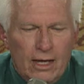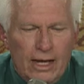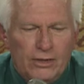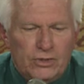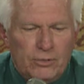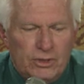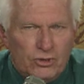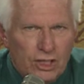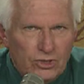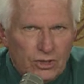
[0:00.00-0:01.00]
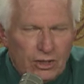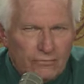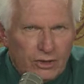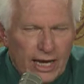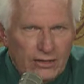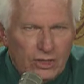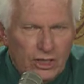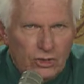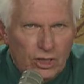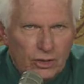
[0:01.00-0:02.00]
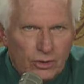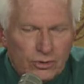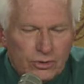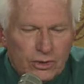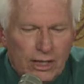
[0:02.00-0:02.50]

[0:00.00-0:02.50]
And she'd been teaching there for 19 years.